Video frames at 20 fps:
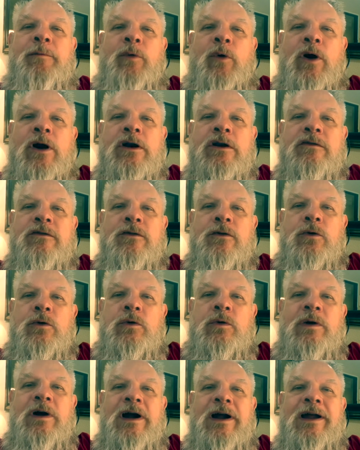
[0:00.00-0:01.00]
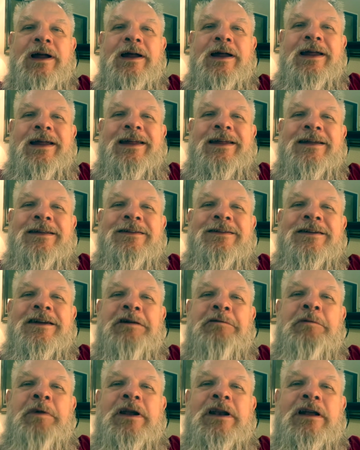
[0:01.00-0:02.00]
Rendezvous. It's
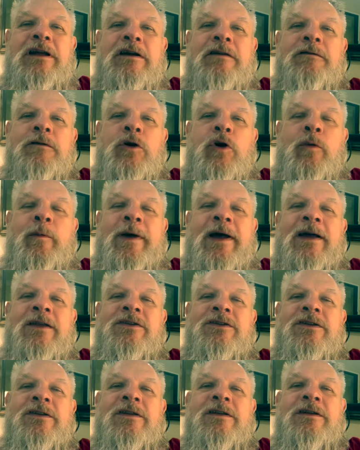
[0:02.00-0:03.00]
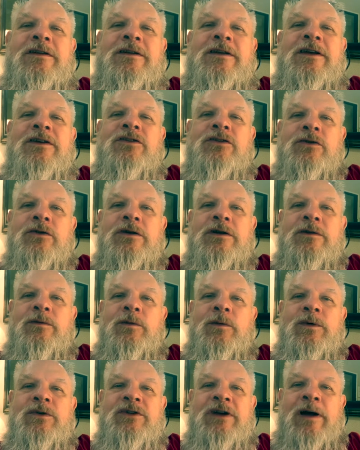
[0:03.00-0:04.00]
a meeting of nomads in the desert,
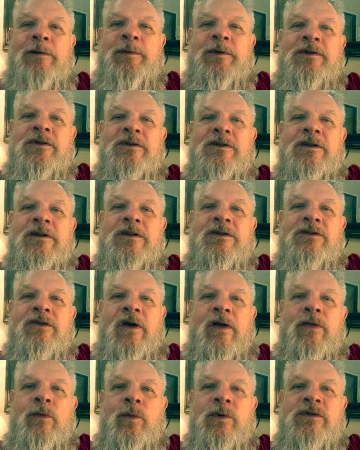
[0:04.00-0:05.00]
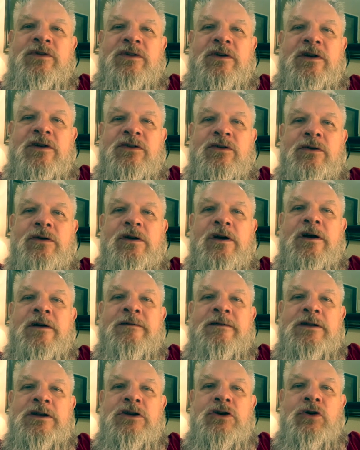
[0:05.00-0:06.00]
which happens in the southwest desert
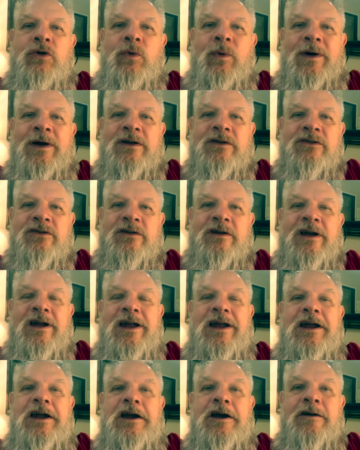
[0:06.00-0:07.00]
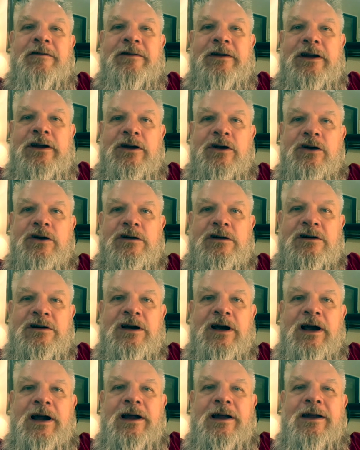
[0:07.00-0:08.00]
of the US every year,
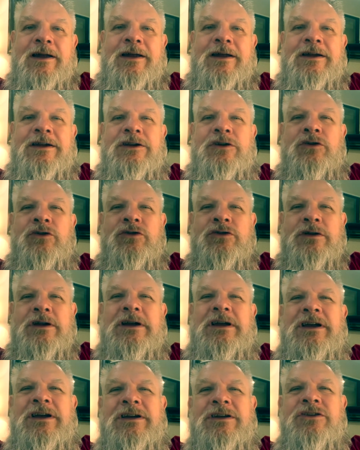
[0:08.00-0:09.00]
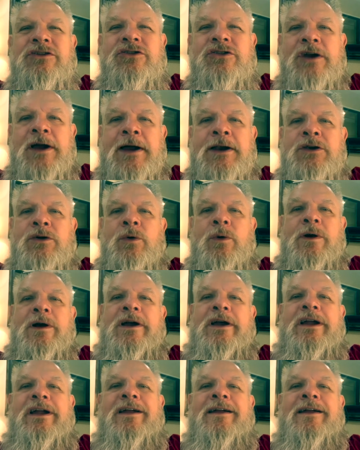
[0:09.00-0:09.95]
usually in January.